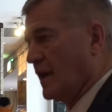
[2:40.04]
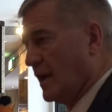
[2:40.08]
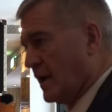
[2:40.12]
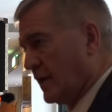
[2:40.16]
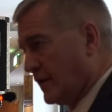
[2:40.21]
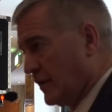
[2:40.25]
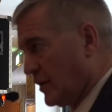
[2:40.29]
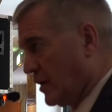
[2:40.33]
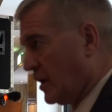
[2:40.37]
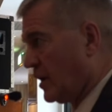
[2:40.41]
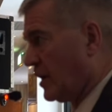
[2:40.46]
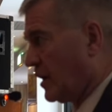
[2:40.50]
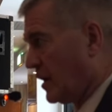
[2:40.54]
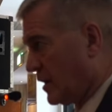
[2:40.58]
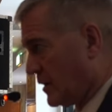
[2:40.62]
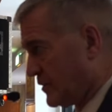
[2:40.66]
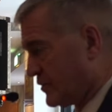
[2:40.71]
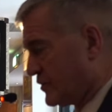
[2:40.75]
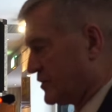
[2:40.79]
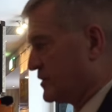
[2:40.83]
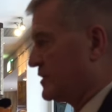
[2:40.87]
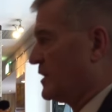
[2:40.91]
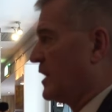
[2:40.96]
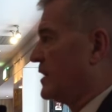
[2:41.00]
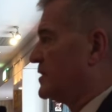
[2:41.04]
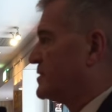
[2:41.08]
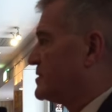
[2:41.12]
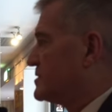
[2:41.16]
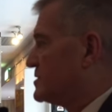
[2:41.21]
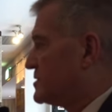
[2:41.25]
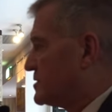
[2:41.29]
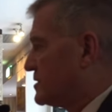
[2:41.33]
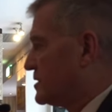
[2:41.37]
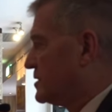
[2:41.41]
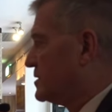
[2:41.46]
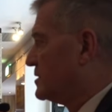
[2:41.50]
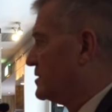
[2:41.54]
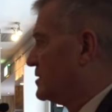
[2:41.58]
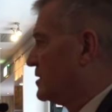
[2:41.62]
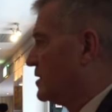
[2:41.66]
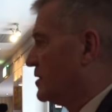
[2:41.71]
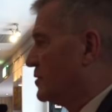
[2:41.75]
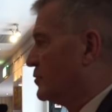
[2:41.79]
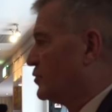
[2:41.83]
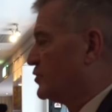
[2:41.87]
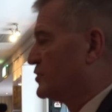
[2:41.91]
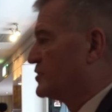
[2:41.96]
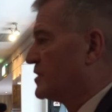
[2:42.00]
and honoured guests.
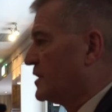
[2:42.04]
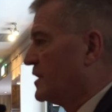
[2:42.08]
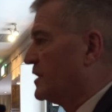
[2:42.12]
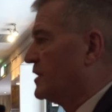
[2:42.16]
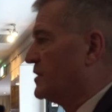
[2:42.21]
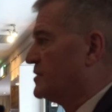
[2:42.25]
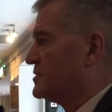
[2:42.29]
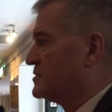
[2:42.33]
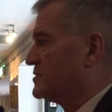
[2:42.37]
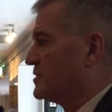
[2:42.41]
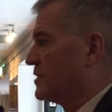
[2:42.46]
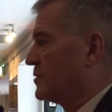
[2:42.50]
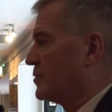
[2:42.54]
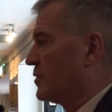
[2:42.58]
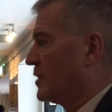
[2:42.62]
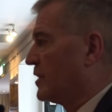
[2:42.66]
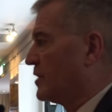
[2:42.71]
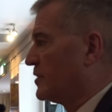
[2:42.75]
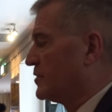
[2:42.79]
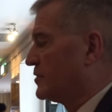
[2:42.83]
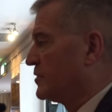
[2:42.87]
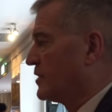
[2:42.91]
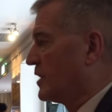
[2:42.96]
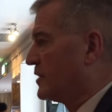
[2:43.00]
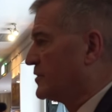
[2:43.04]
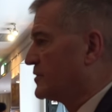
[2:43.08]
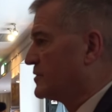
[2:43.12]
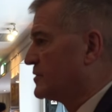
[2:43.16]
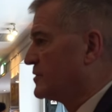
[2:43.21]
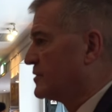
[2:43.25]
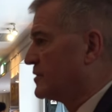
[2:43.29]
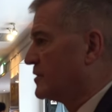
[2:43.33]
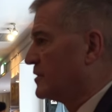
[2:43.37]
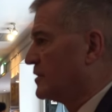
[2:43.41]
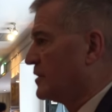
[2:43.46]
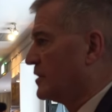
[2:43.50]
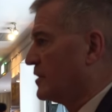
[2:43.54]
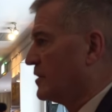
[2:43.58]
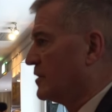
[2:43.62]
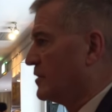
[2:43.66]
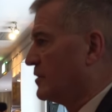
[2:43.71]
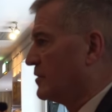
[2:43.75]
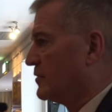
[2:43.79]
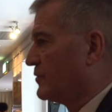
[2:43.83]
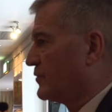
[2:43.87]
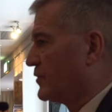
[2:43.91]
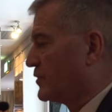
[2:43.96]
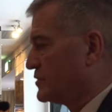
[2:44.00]
I won't say ladies and gentlemen, honoured guests.
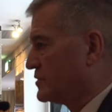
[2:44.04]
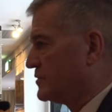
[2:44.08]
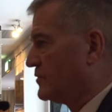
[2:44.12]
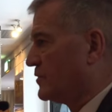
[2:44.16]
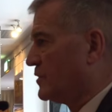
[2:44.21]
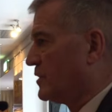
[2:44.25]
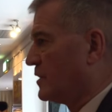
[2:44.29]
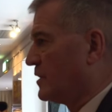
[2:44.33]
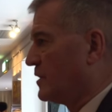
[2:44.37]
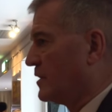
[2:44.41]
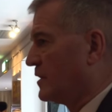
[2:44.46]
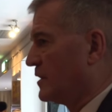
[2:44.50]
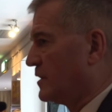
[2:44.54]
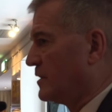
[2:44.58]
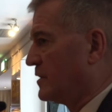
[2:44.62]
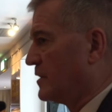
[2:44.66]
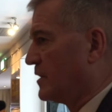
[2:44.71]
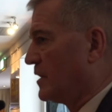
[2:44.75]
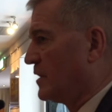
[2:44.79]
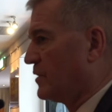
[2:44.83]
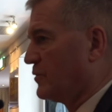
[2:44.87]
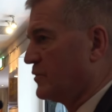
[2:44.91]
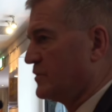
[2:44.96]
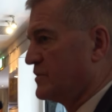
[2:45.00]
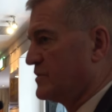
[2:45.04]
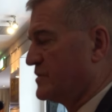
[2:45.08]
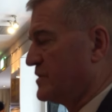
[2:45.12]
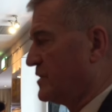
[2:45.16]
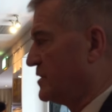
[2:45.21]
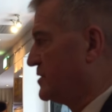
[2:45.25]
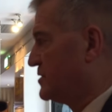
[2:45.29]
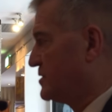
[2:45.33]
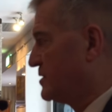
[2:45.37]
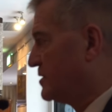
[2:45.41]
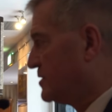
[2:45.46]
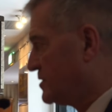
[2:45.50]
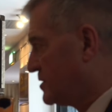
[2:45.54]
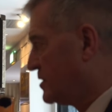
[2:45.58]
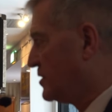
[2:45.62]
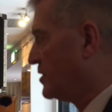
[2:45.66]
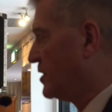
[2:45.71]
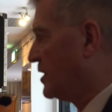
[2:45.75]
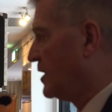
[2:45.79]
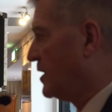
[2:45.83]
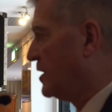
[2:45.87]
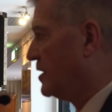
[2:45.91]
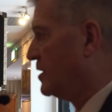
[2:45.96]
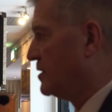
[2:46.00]
First of all, I want to say
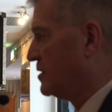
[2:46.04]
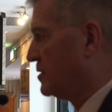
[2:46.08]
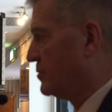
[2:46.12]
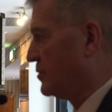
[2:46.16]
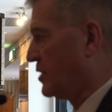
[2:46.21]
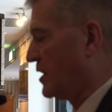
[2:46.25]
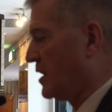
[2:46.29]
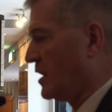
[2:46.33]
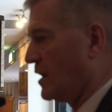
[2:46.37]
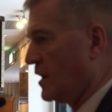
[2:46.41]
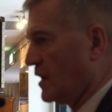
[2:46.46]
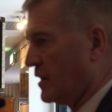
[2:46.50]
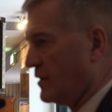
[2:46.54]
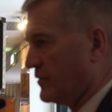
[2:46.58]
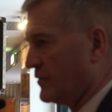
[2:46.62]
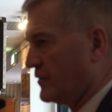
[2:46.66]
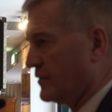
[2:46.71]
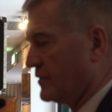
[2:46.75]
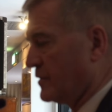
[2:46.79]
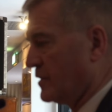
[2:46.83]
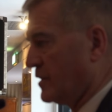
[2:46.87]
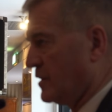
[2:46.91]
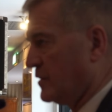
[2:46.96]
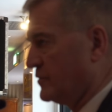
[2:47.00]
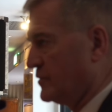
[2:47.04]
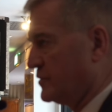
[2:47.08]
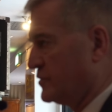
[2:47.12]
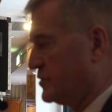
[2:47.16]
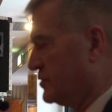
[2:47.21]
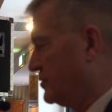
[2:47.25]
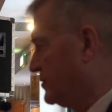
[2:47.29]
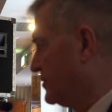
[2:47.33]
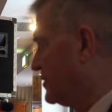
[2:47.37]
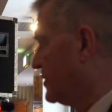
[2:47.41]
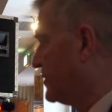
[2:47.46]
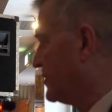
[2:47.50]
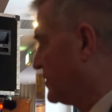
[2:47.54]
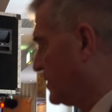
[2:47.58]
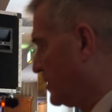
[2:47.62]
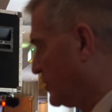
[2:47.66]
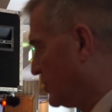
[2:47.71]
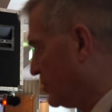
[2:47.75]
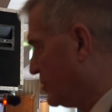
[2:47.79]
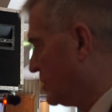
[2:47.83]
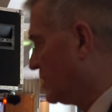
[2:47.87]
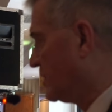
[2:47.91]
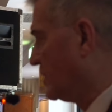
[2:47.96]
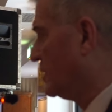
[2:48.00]
sincerely, on behalf of the 250
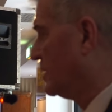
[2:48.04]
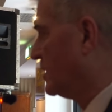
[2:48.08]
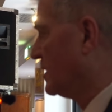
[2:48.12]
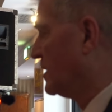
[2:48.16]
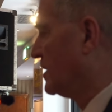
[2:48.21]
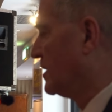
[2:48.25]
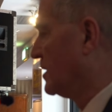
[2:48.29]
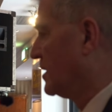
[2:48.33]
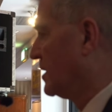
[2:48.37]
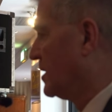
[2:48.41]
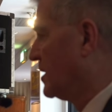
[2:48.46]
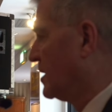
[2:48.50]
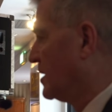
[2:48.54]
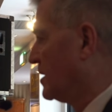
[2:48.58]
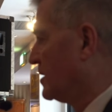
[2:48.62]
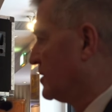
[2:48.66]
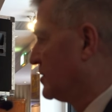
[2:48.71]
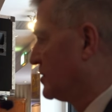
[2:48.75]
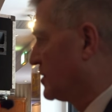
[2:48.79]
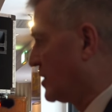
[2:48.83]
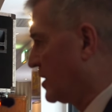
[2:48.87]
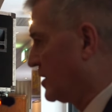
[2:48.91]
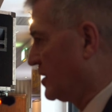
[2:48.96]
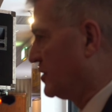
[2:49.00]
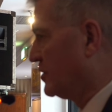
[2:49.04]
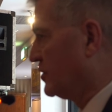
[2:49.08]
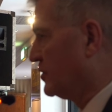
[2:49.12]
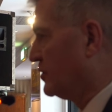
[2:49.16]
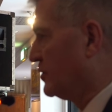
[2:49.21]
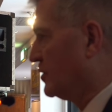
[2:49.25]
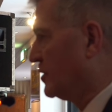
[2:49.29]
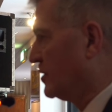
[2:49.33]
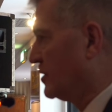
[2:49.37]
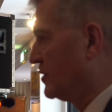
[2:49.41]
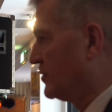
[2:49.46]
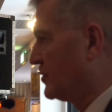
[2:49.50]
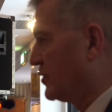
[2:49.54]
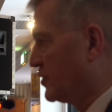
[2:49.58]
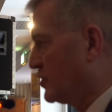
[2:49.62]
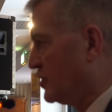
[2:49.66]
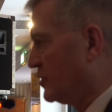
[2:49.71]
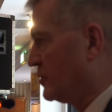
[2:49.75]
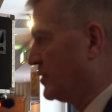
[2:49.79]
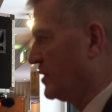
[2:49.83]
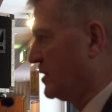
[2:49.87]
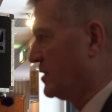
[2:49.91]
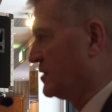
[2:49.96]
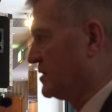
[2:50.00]
Committee, thank you for
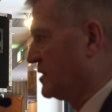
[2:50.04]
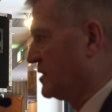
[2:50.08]
coming